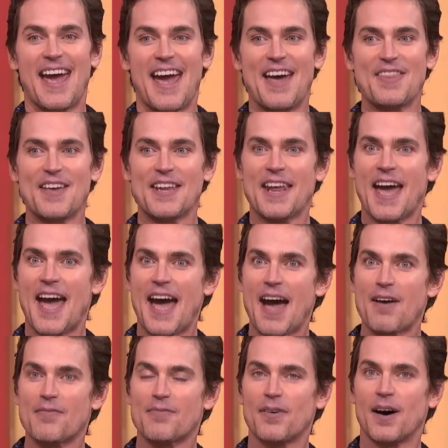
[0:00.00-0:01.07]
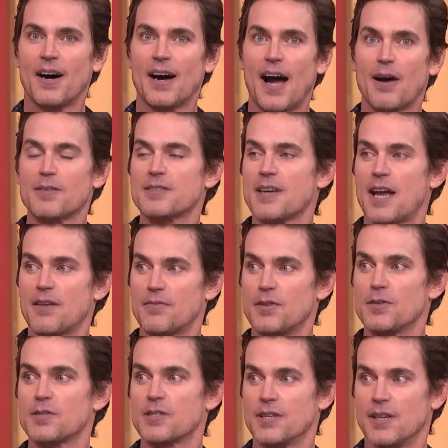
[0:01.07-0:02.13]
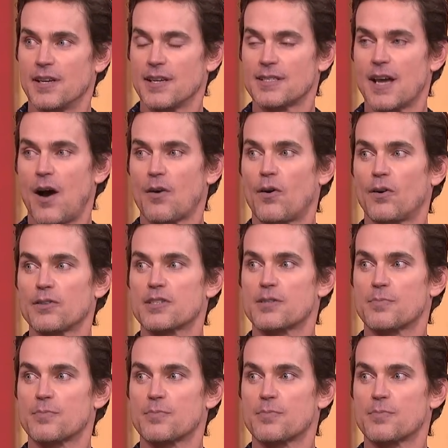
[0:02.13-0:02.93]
And then half outside of Houston in a town called